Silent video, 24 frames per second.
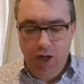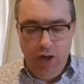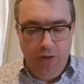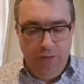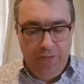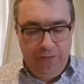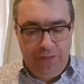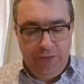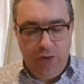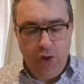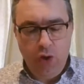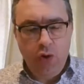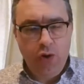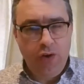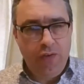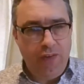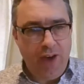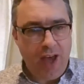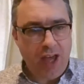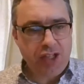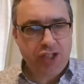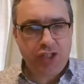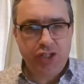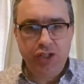Few of
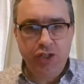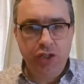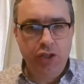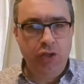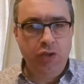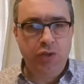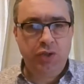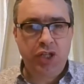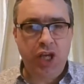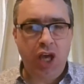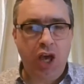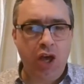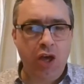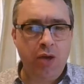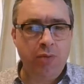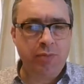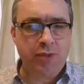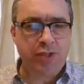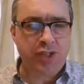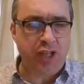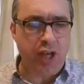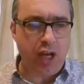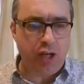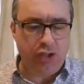us knew
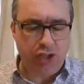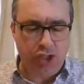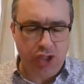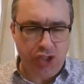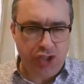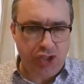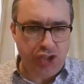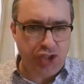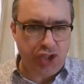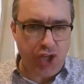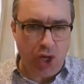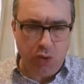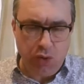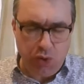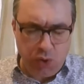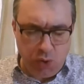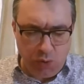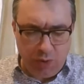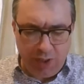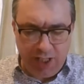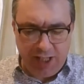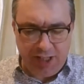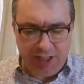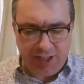terms such as social
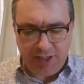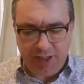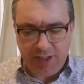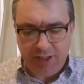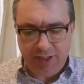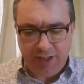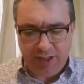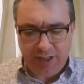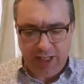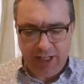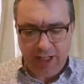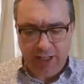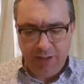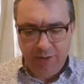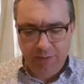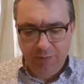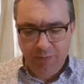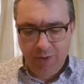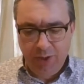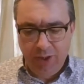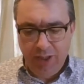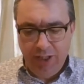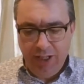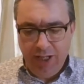distancing
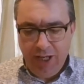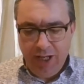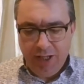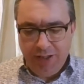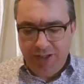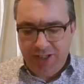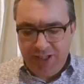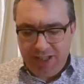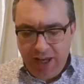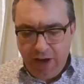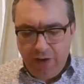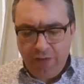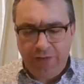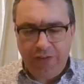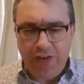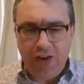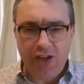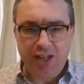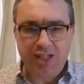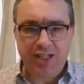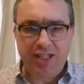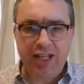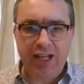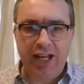and
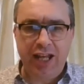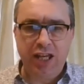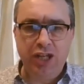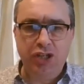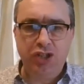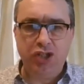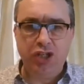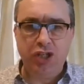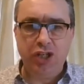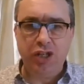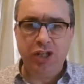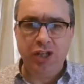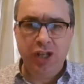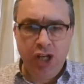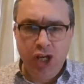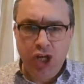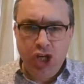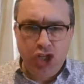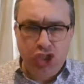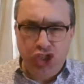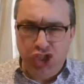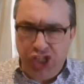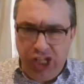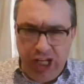self-isolation,
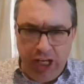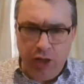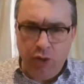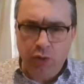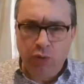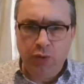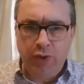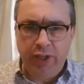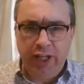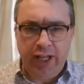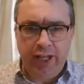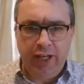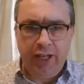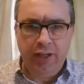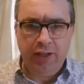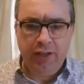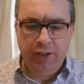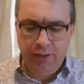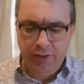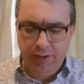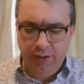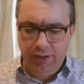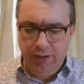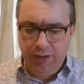shielding.
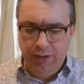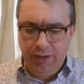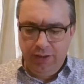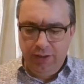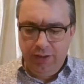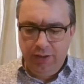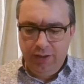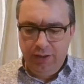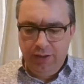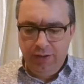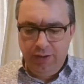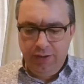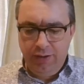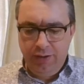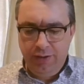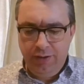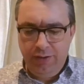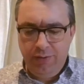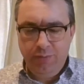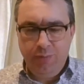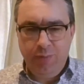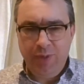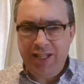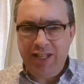
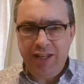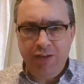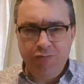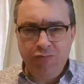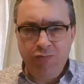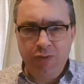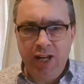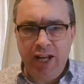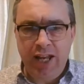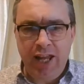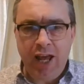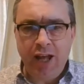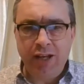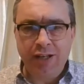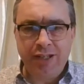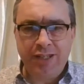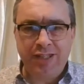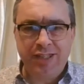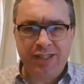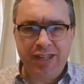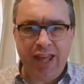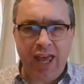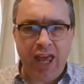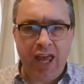We didn't really
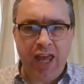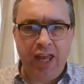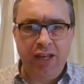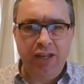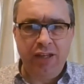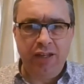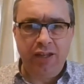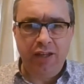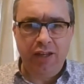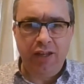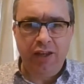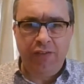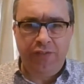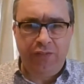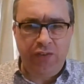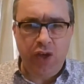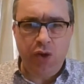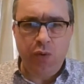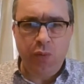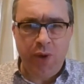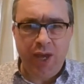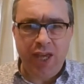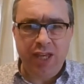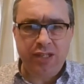understand a
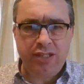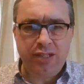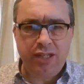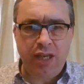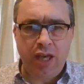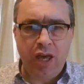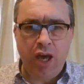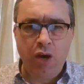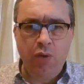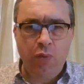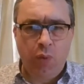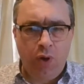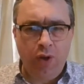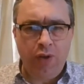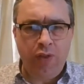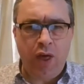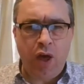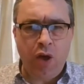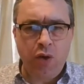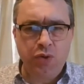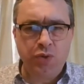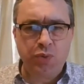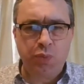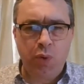few weeks ago what
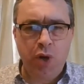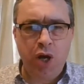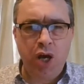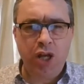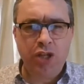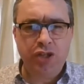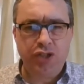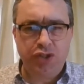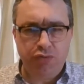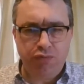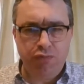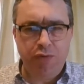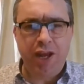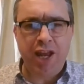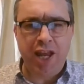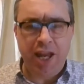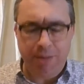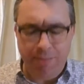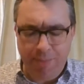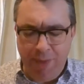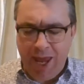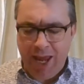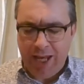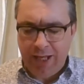those words really
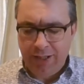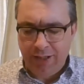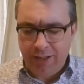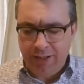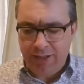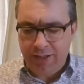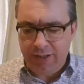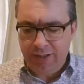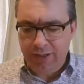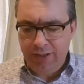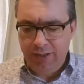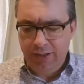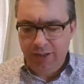meant.